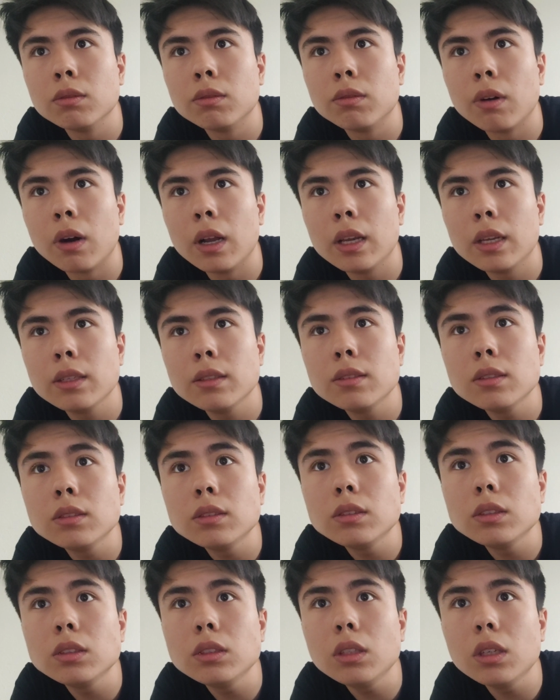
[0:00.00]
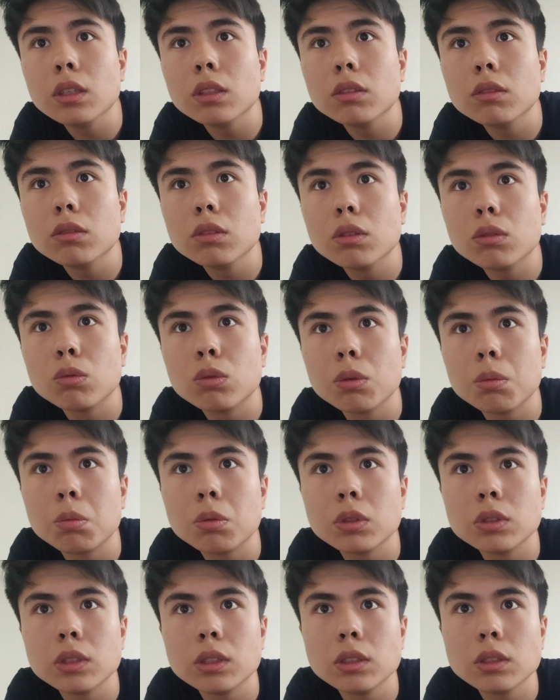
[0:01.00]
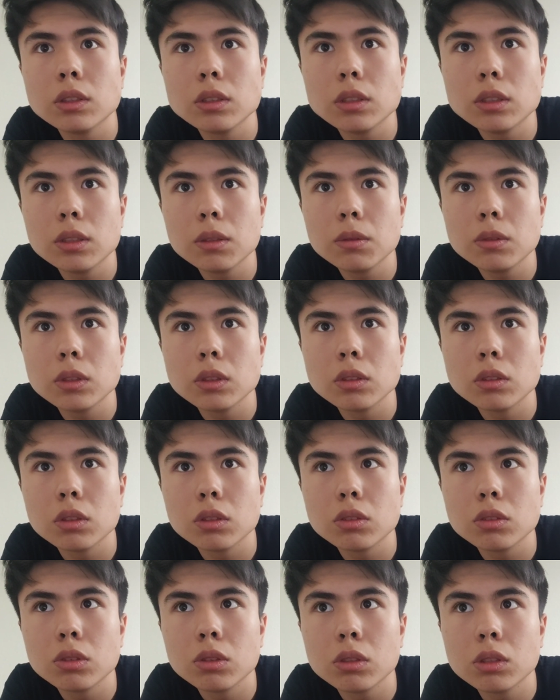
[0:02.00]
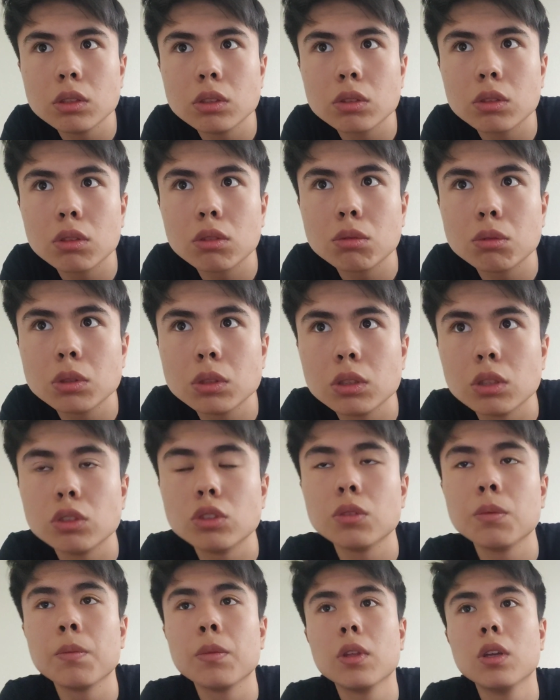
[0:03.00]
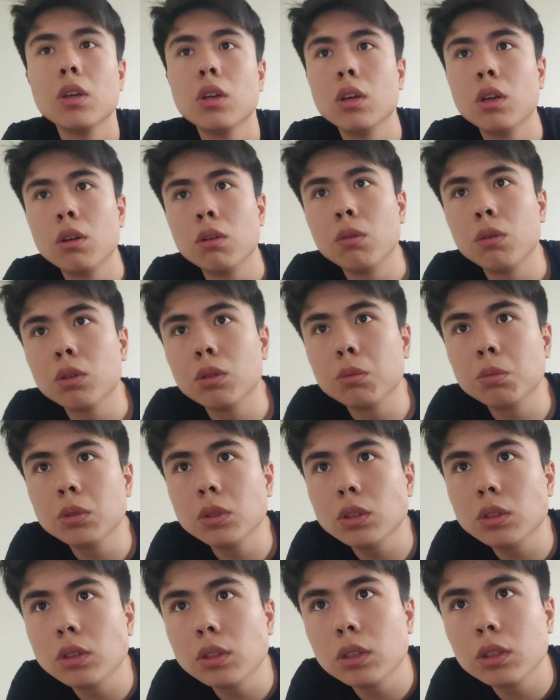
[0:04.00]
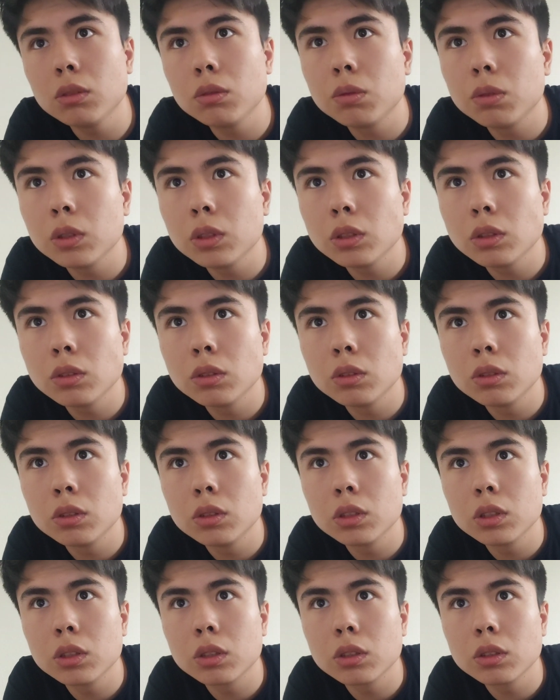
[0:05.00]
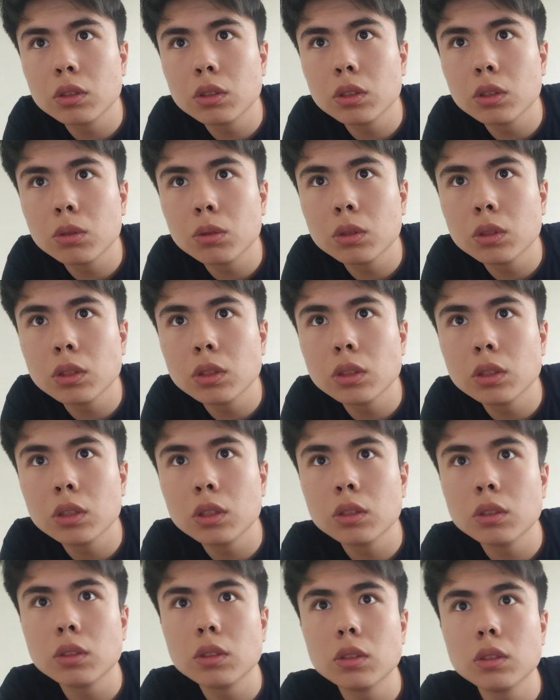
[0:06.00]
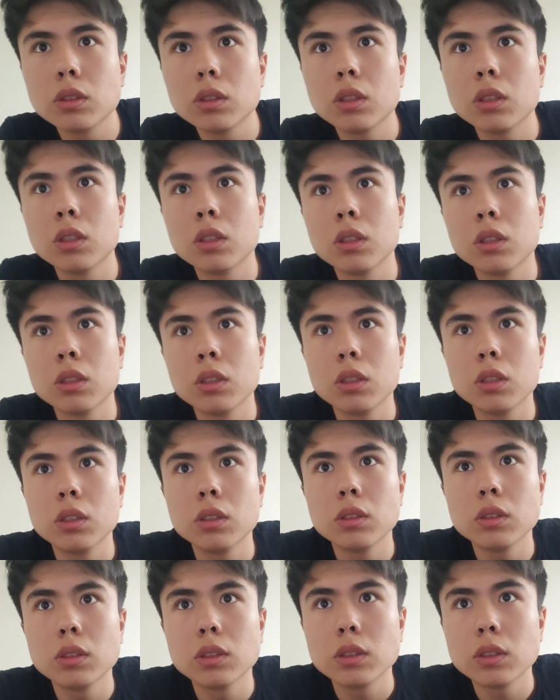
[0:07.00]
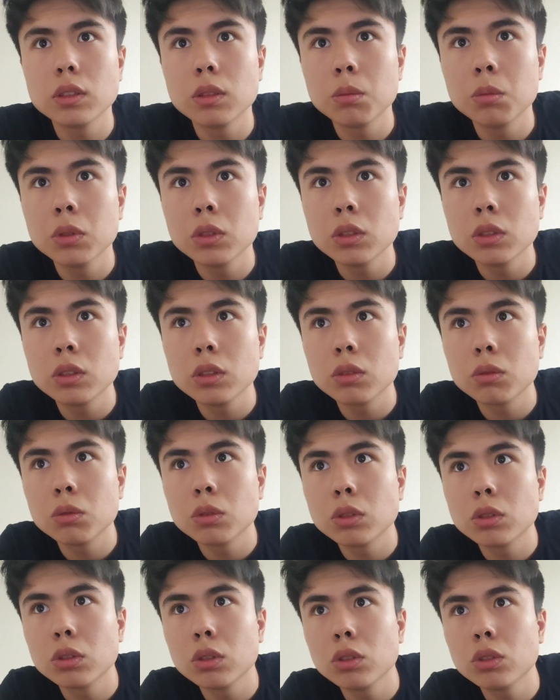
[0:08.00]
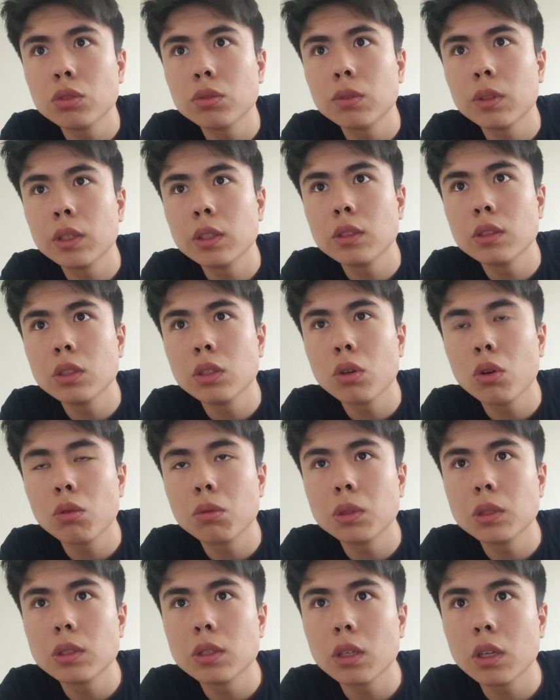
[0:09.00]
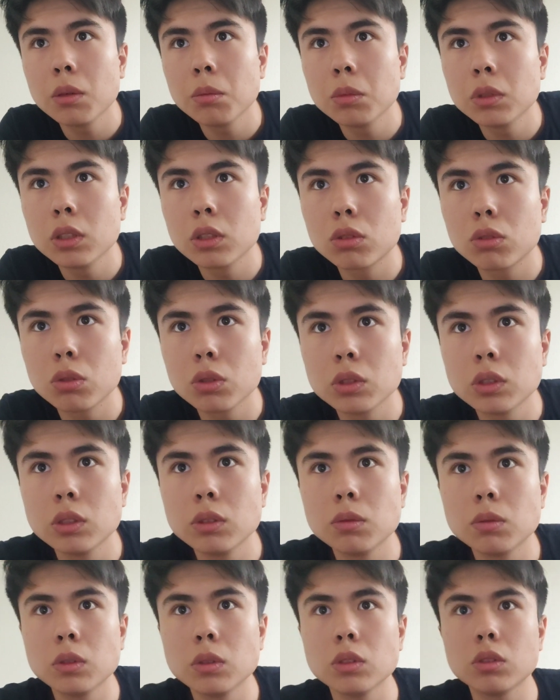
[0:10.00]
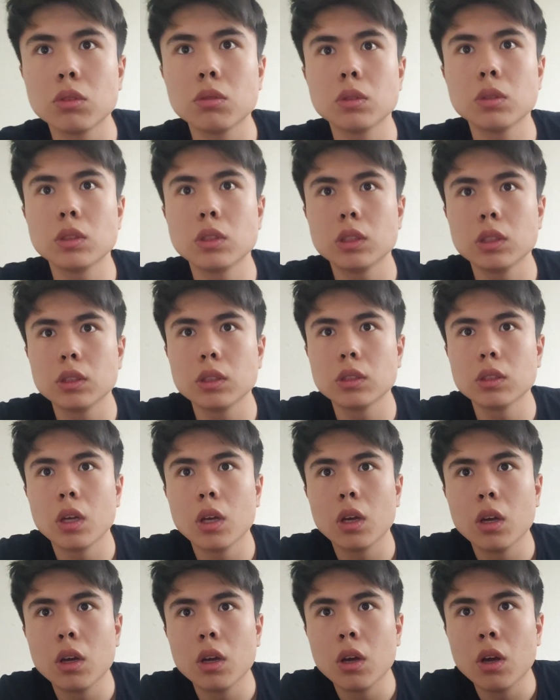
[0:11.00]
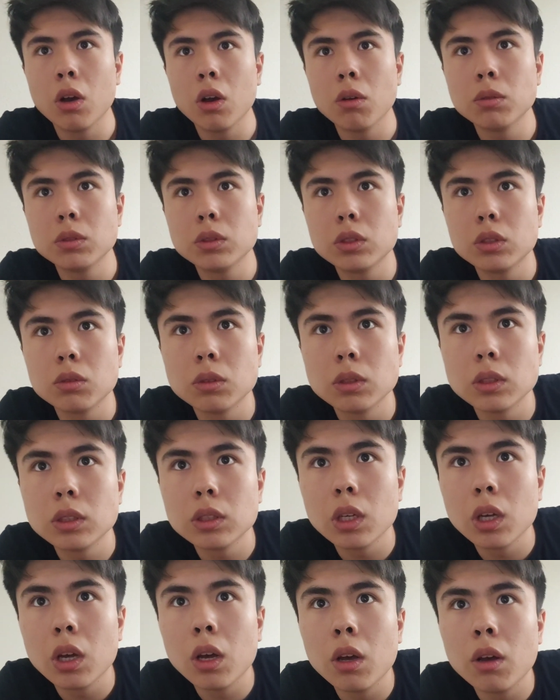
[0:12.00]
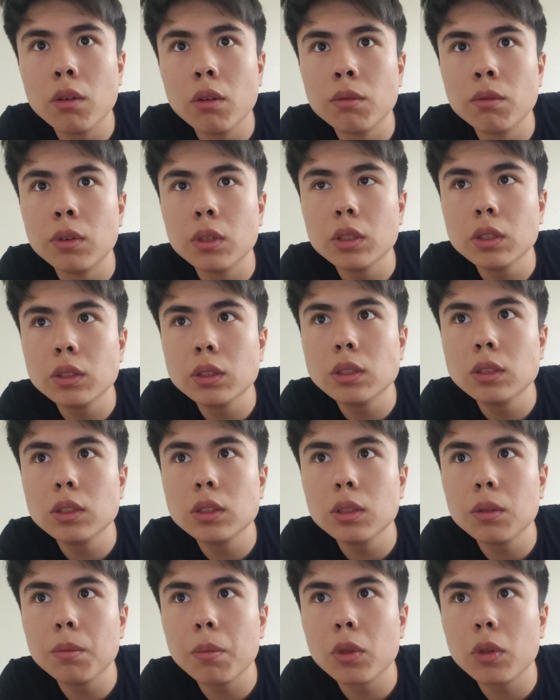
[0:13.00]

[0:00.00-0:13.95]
validity, and representatives in sociological research. Reliability refers to the consistency and stability of research finding over time and across different observers. Validity